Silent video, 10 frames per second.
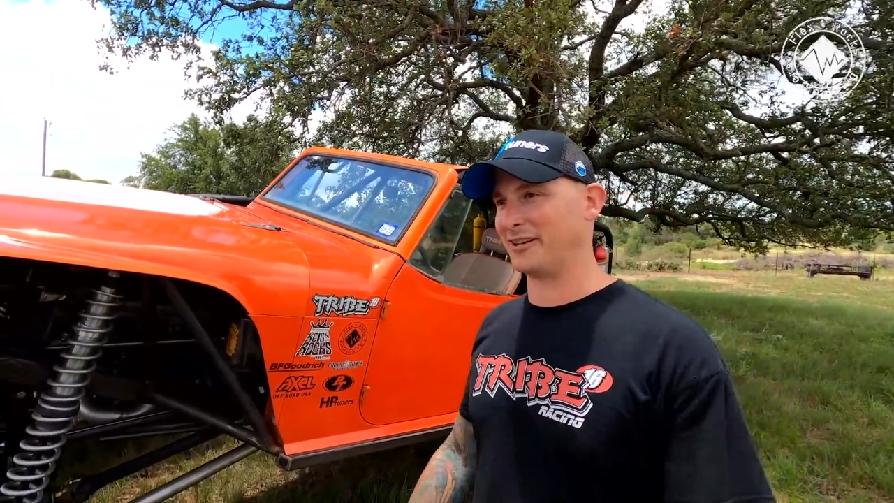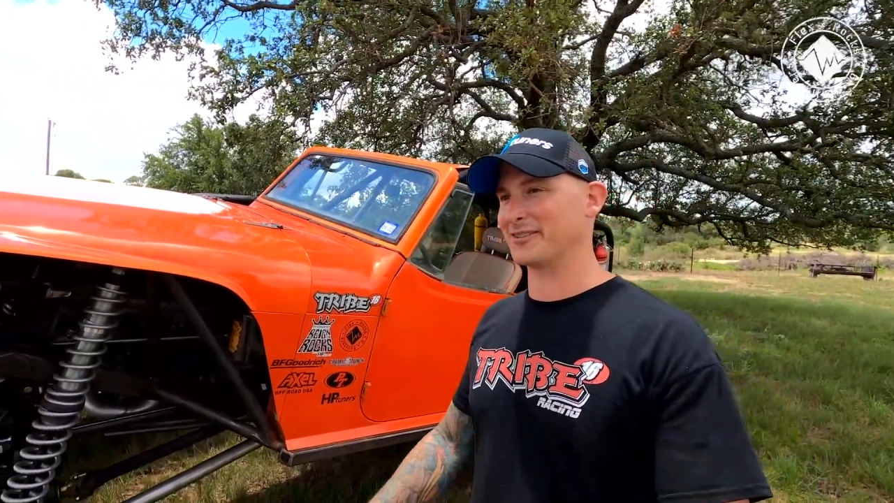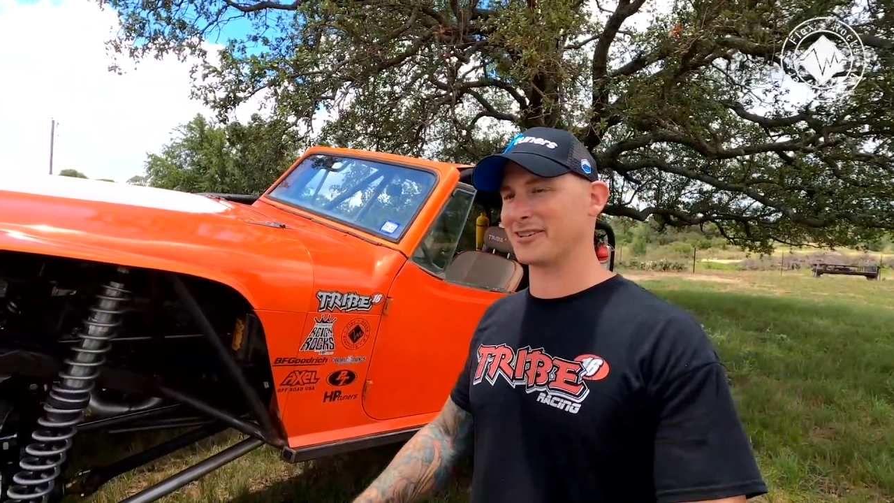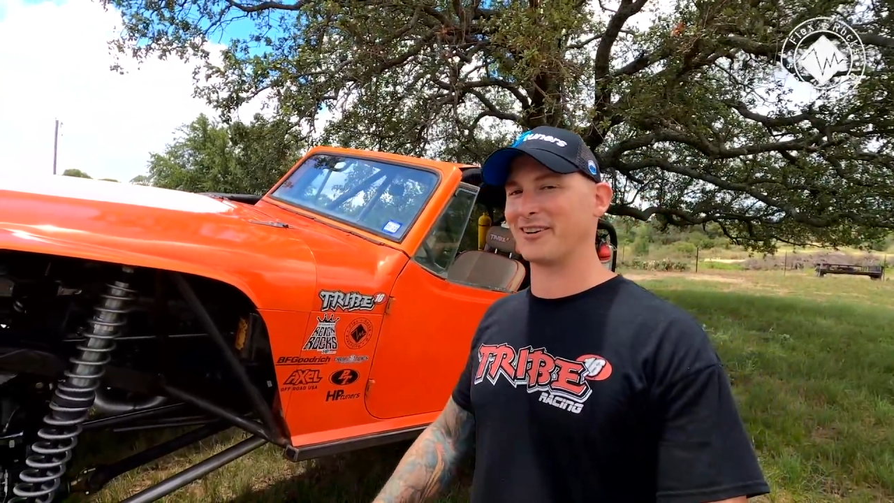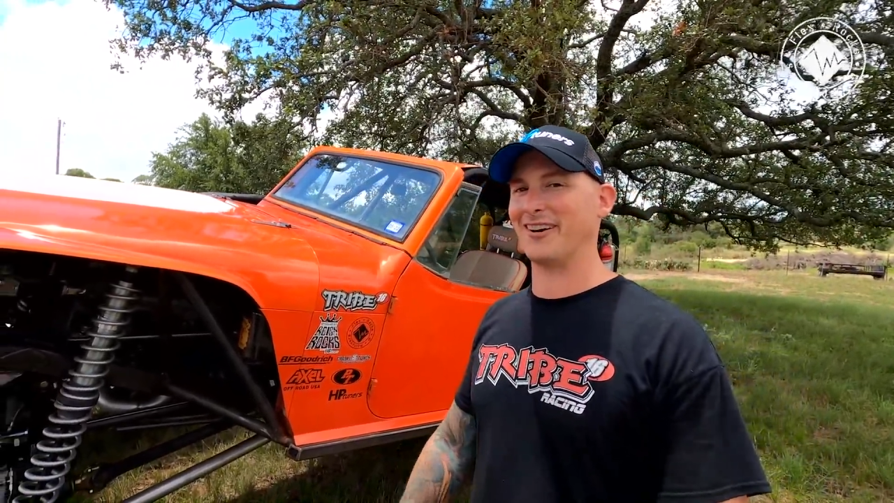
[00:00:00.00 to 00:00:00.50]

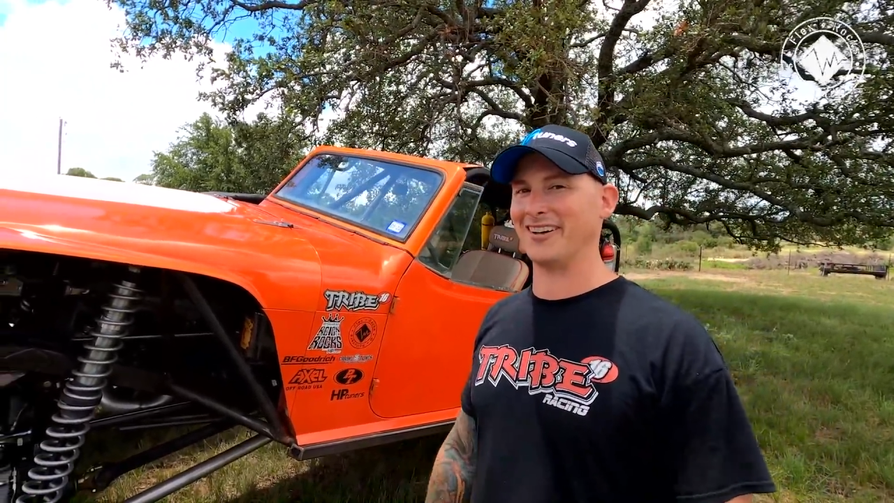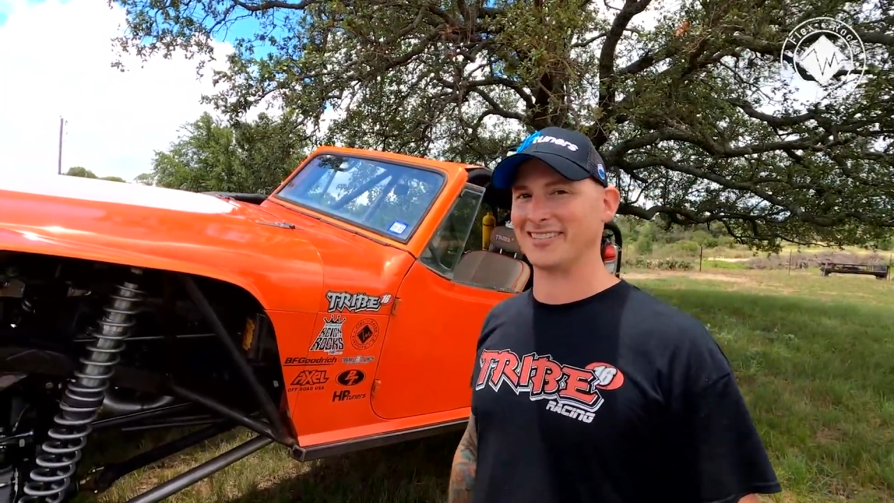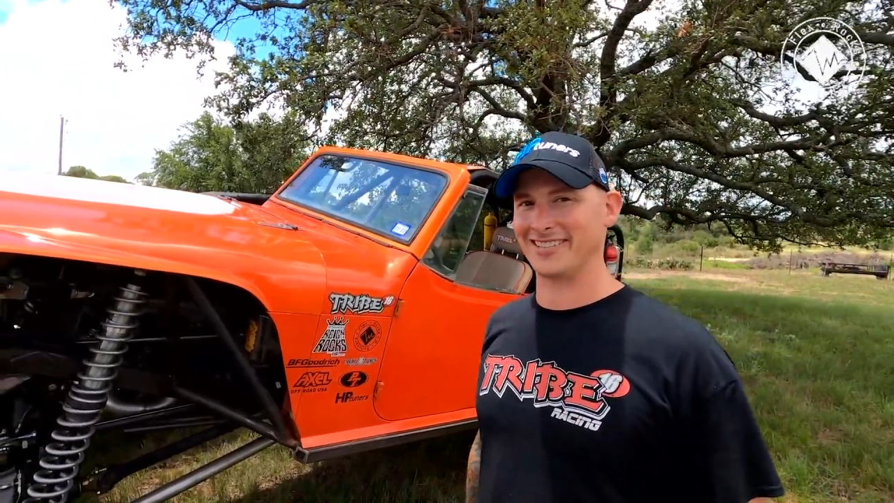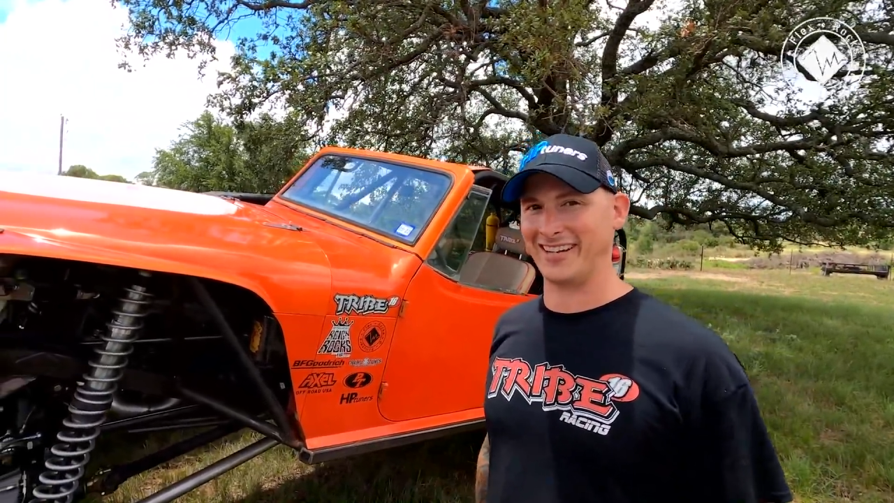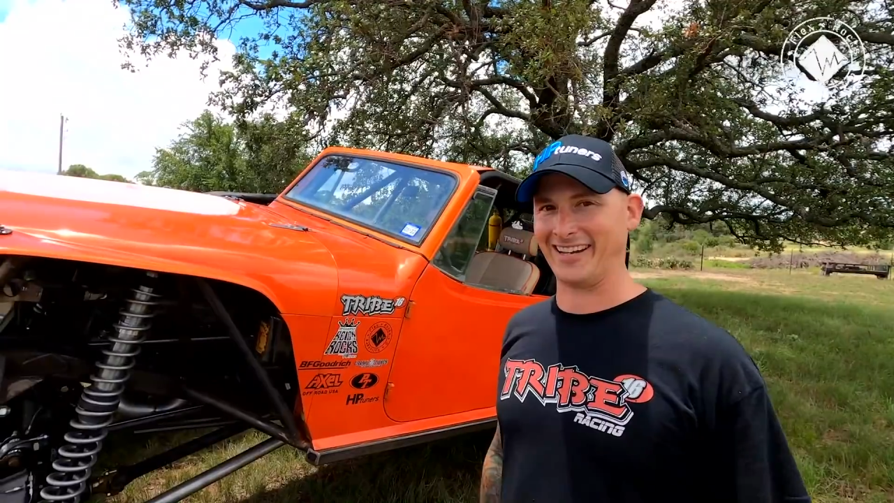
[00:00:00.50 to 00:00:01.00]
I'm not too
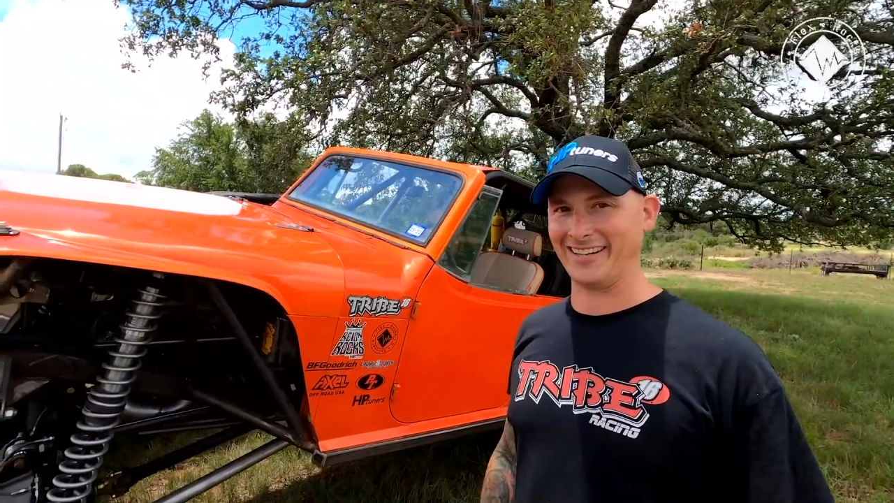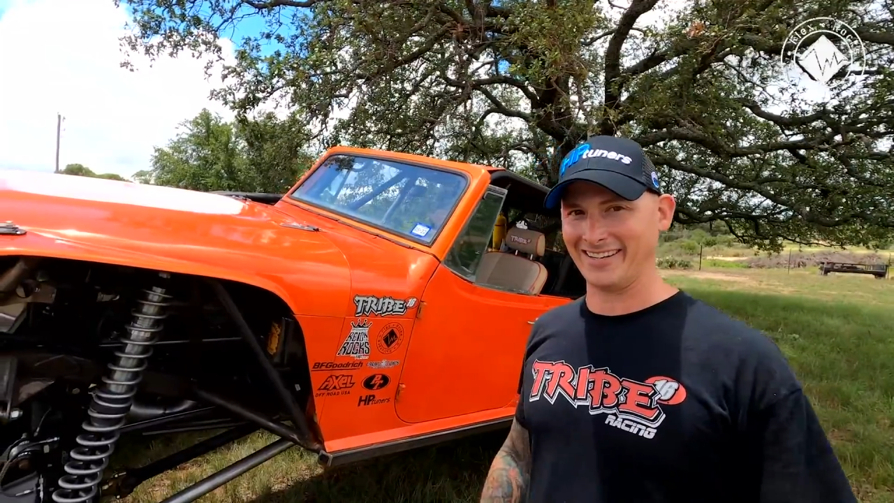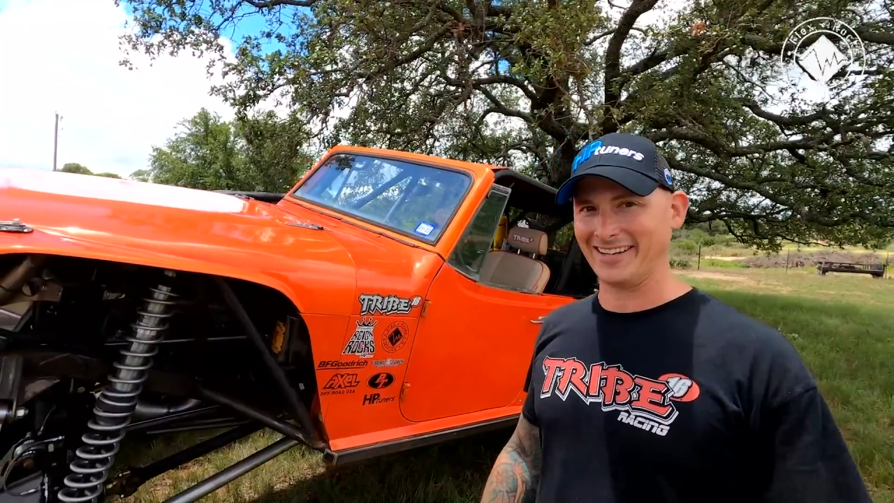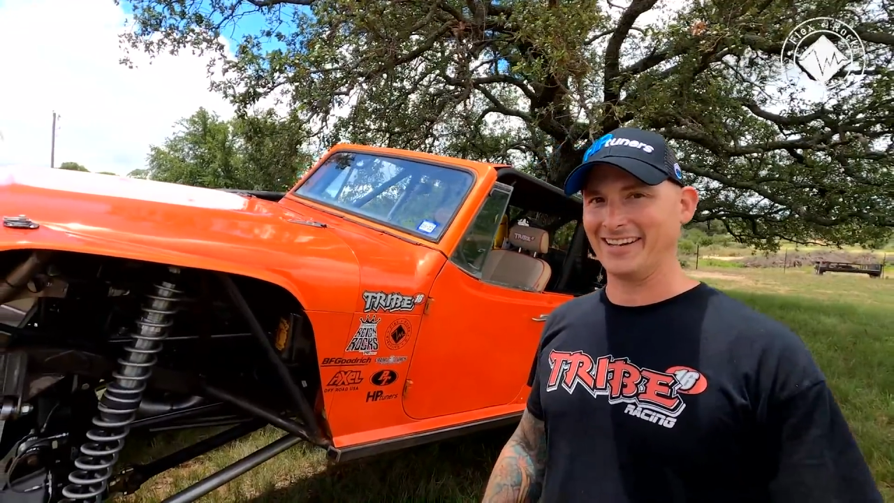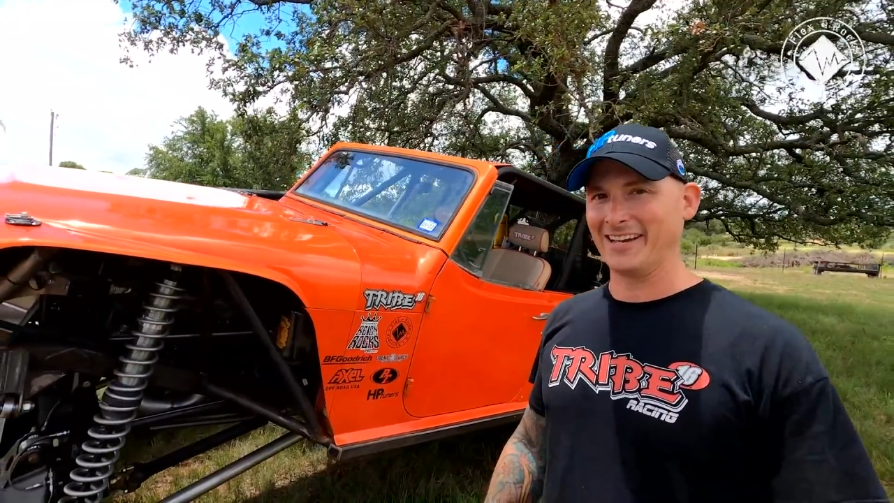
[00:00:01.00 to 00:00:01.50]
worried about it.